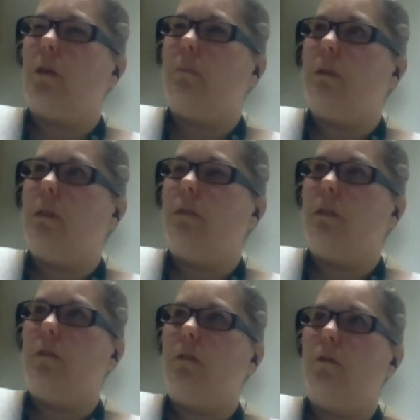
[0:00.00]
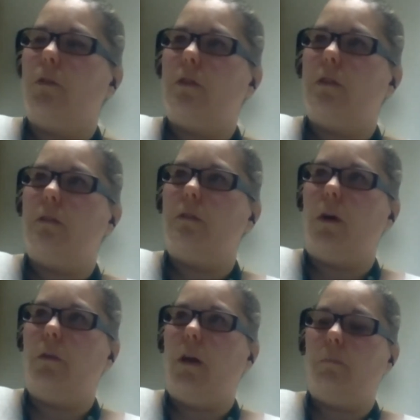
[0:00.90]
I believe it's at the University of
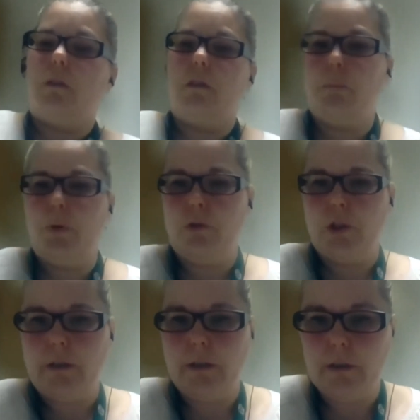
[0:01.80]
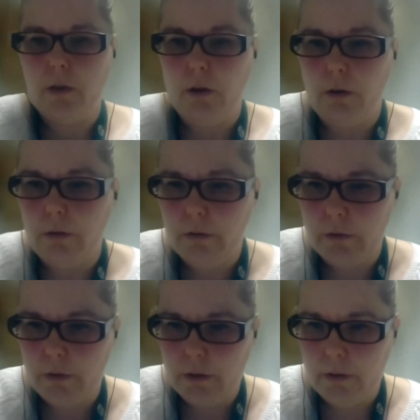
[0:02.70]
Southampton. The project is called,
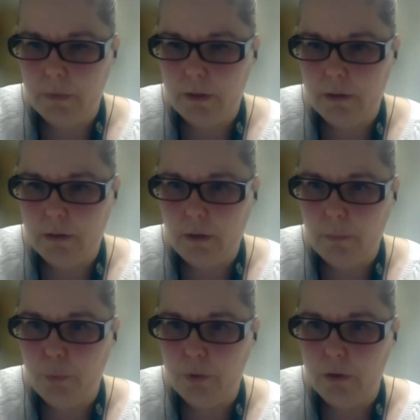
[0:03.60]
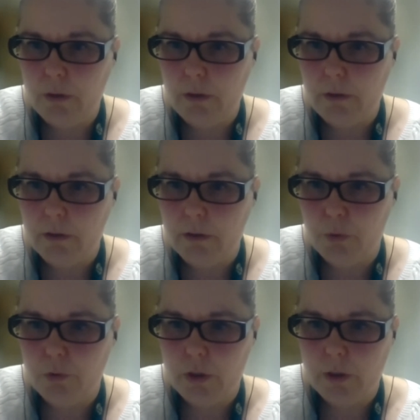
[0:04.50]
hold on, I'll put at least the
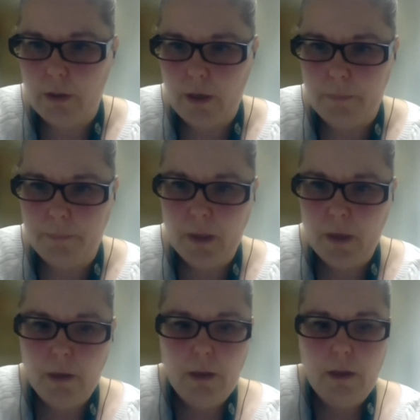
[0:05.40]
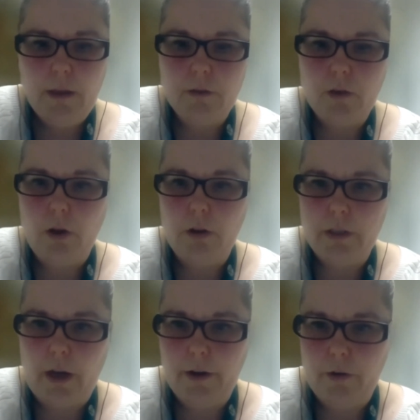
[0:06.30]
project name. It's called
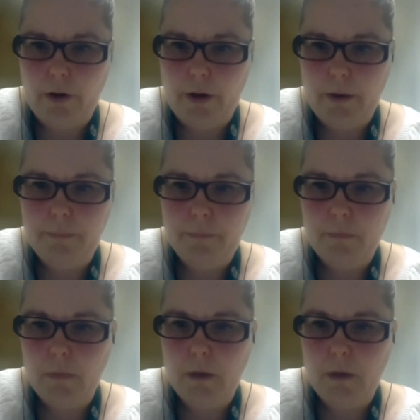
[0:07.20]
Diagram.